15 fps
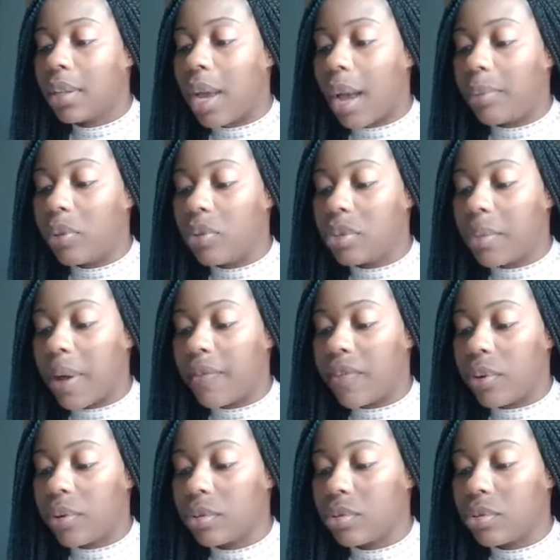I'm using my
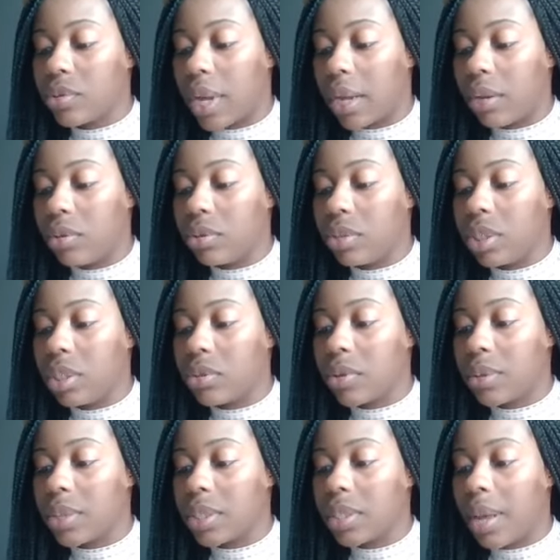phone too so I can go through these
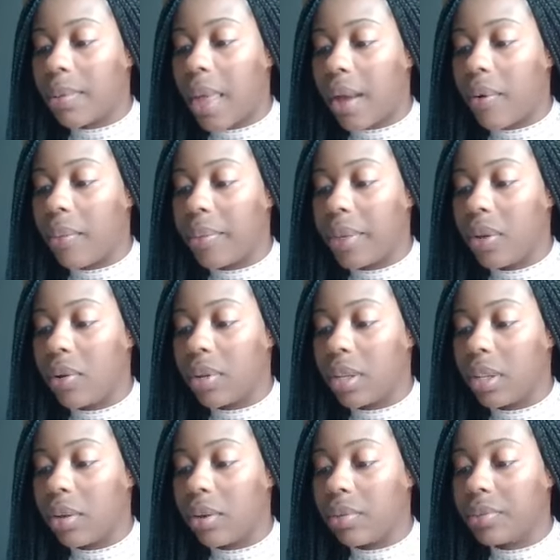scriptures. I'm not going to be on here
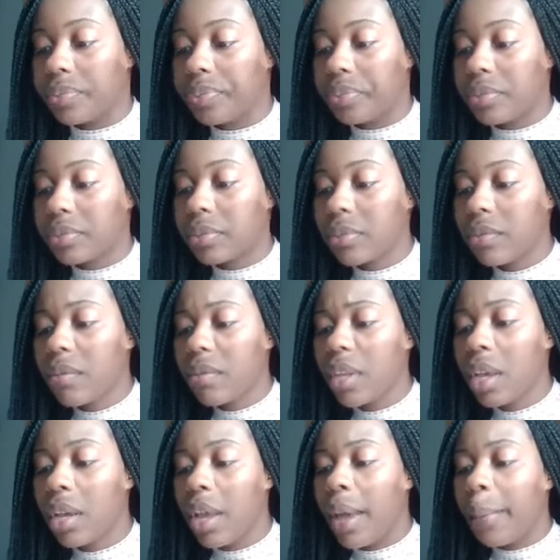long.
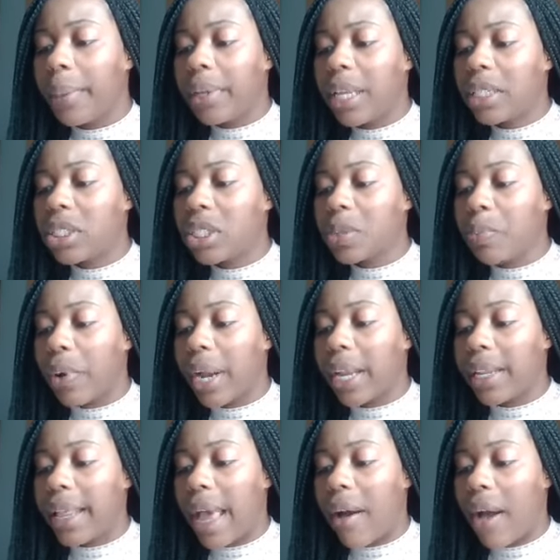But let's just break it
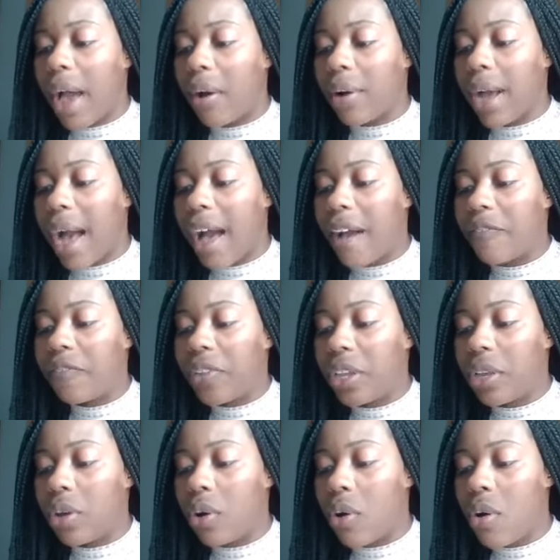down how God
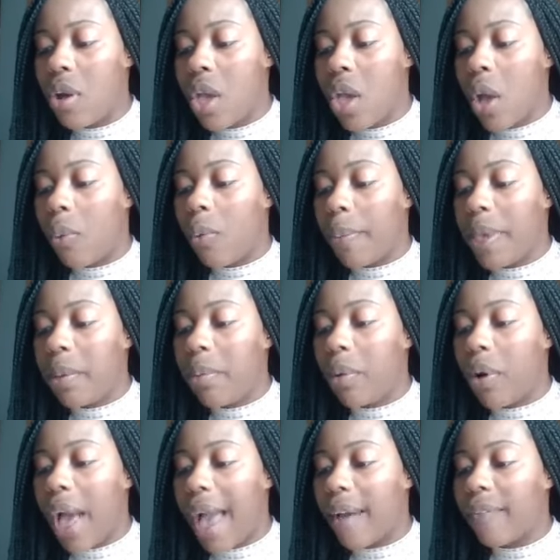feel when people
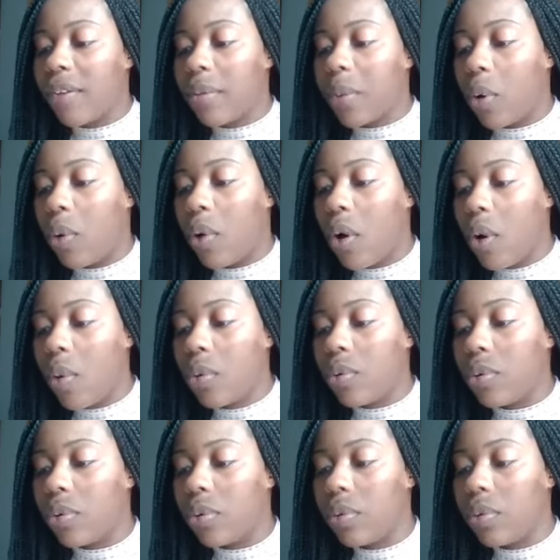have him on hold.